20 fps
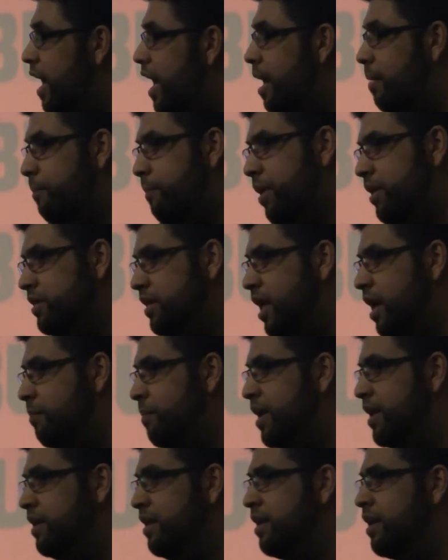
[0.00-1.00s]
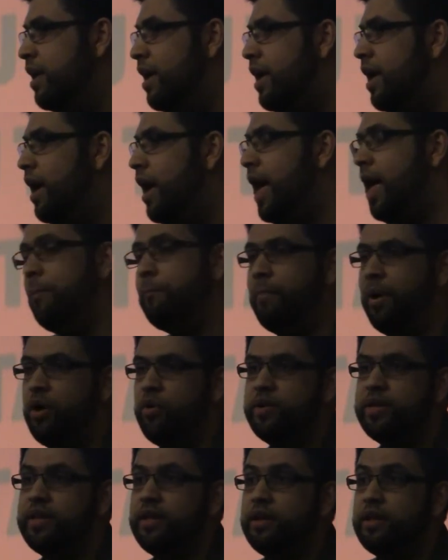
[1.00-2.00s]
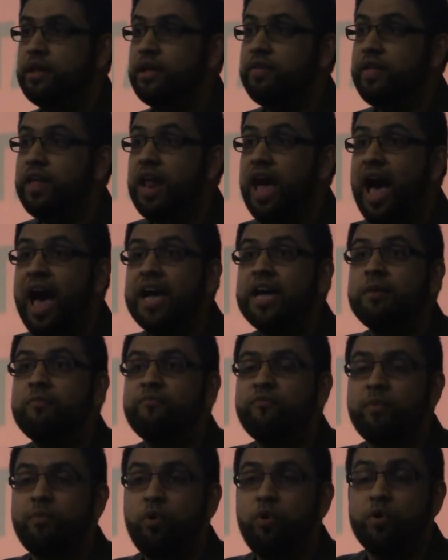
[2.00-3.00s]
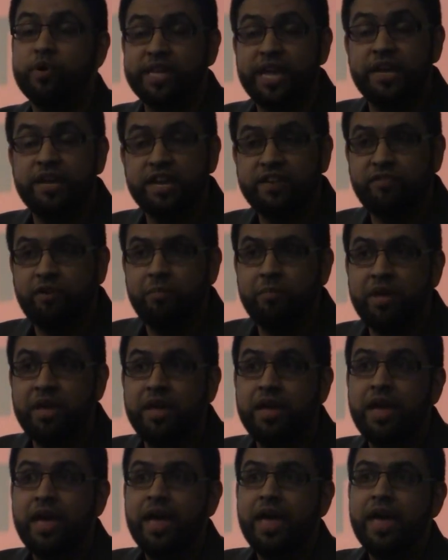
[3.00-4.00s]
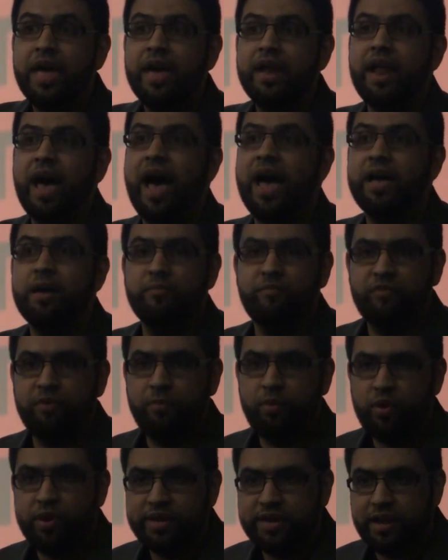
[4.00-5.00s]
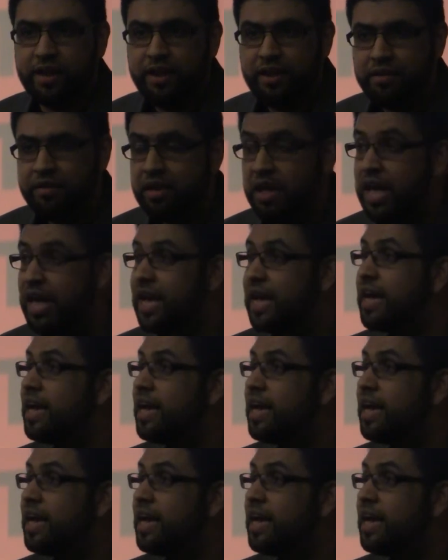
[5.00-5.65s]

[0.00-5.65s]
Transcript: ahabba Allah man ahabba Husayna, that I am from Hussain is from me, and I am from Hussain.